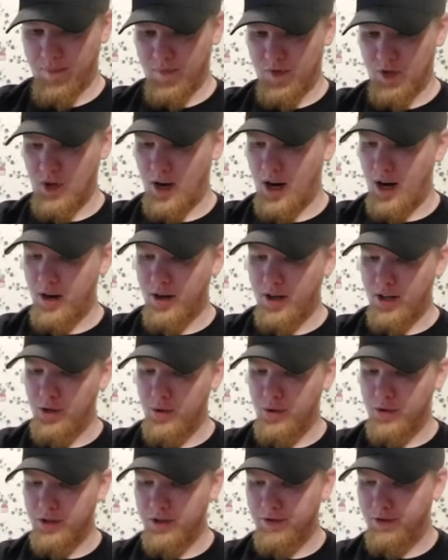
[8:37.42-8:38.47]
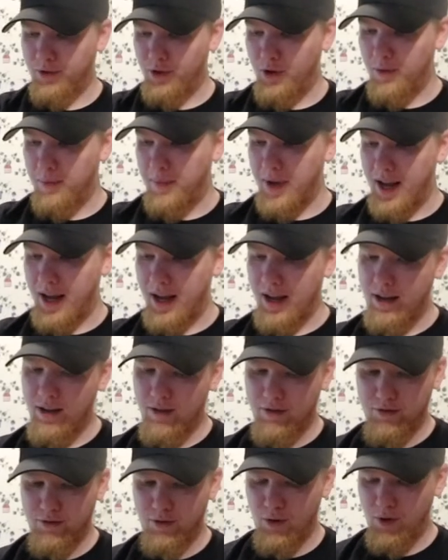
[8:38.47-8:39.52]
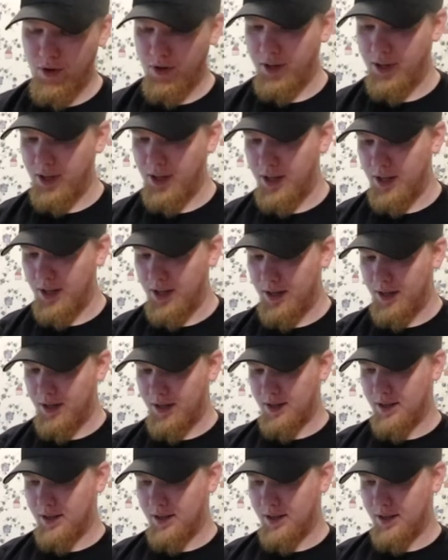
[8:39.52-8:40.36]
So I already used a full bag for the...